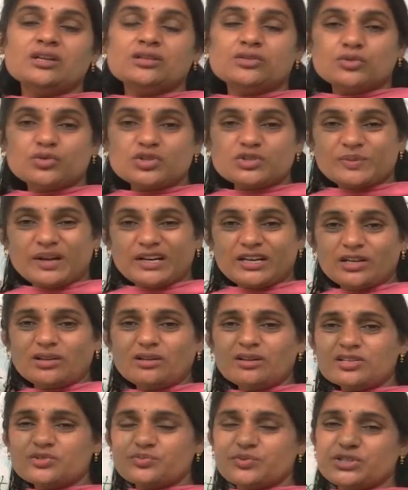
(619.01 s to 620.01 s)
those
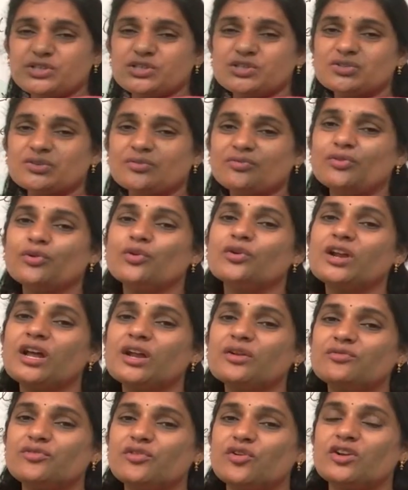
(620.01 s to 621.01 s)
particular species of flora
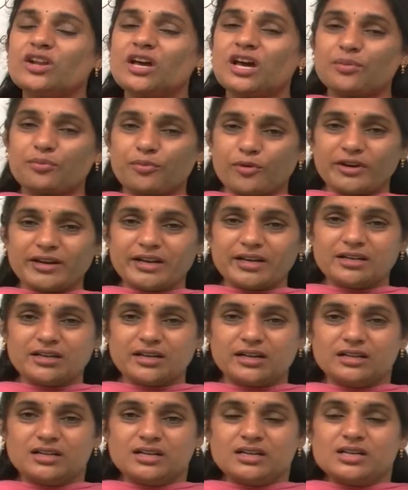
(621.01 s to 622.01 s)
and fauna are
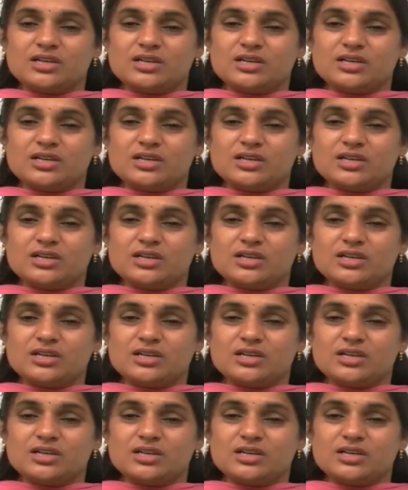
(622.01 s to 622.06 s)
protected